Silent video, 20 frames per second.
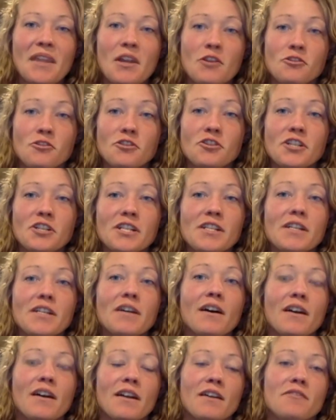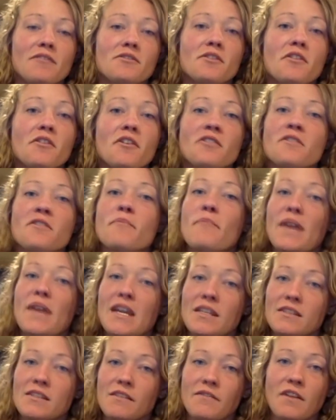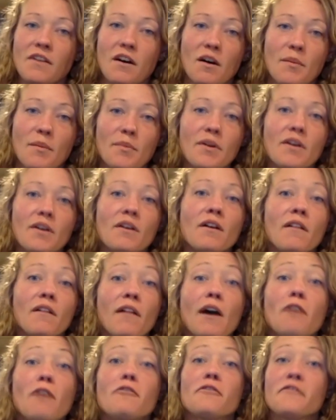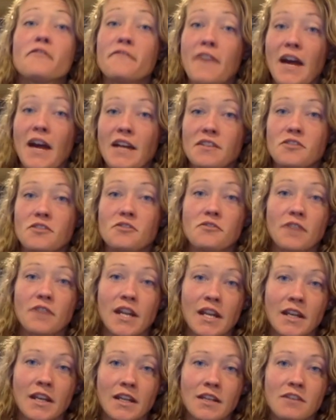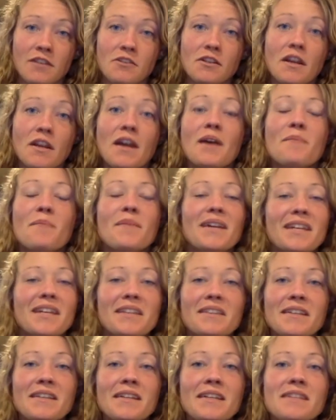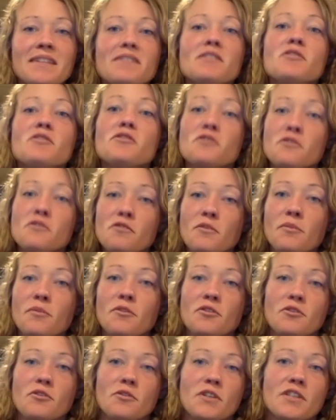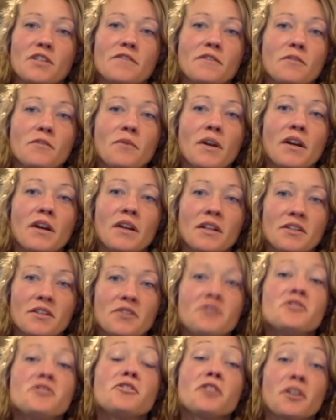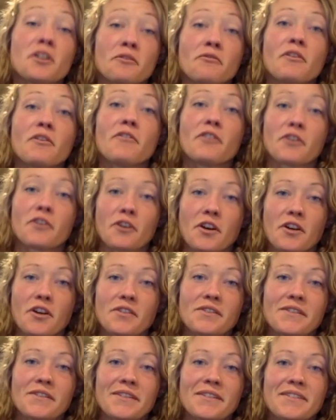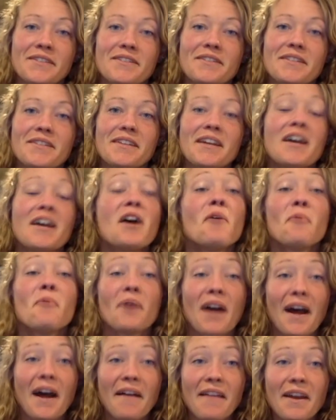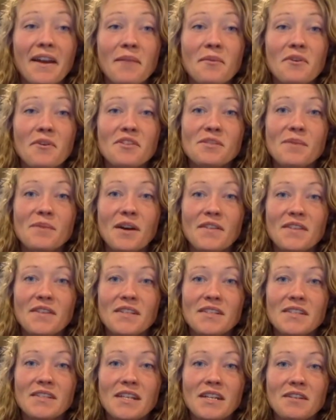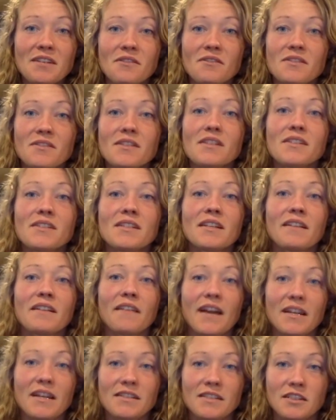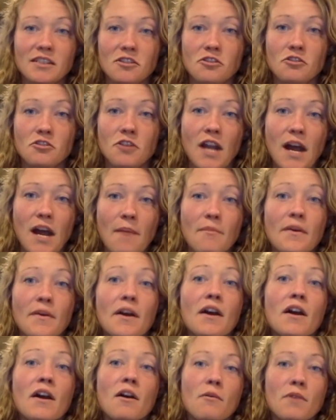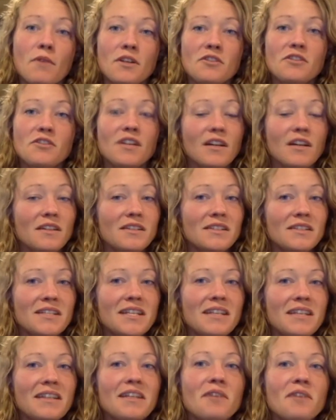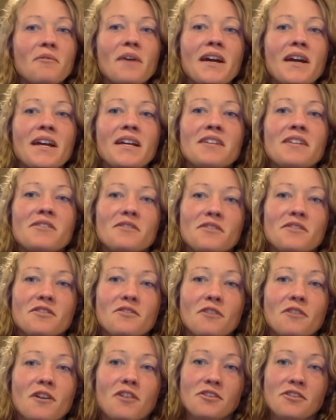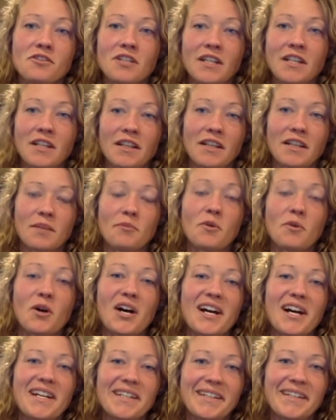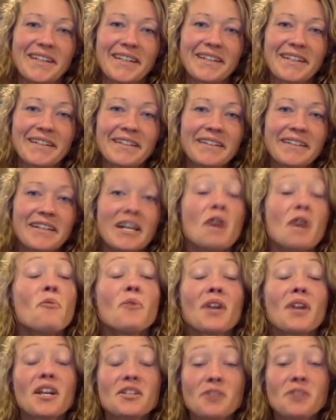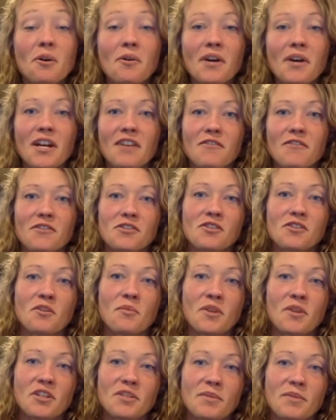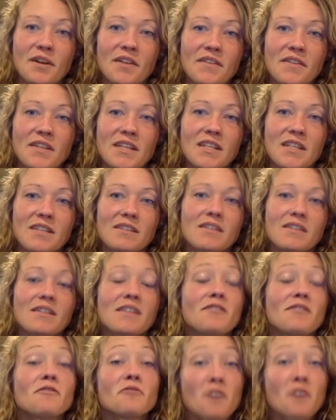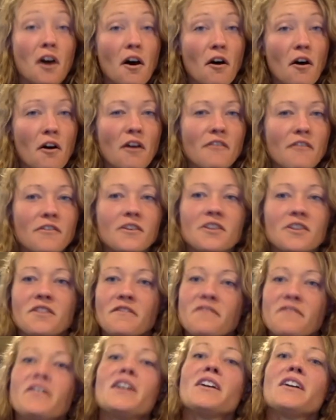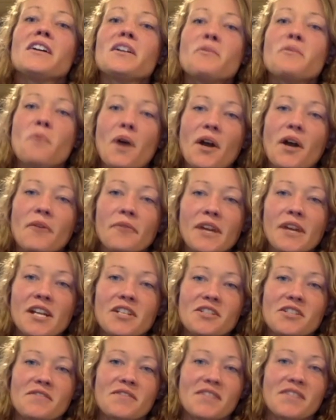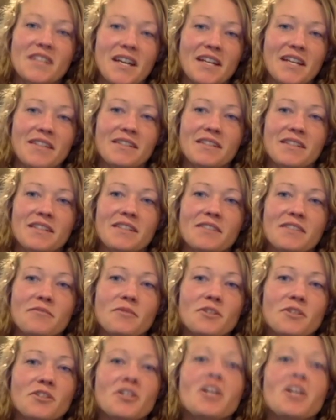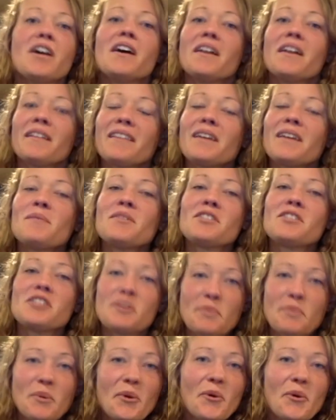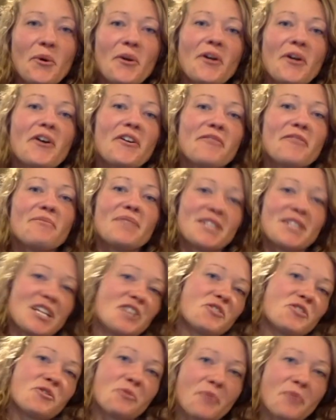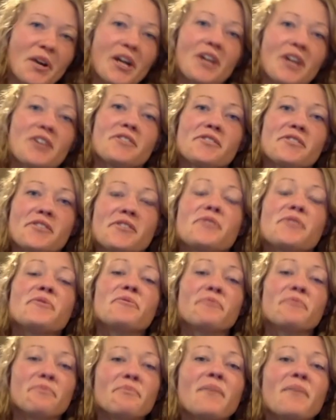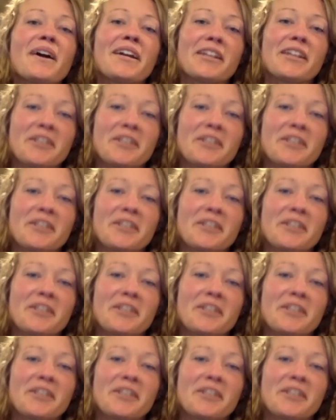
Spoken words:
Strategic cutouts along the base of the upper allow for fast drainage, making these a suitable choice for wearing during river crossings. What I like most about these sandals is the elastic strap, which tucks neatly away into the drawstring clip while hiking. What I don't care for so much about these is that they're not offered in a very wide range of sizes, which limits the pool of potential wearers who might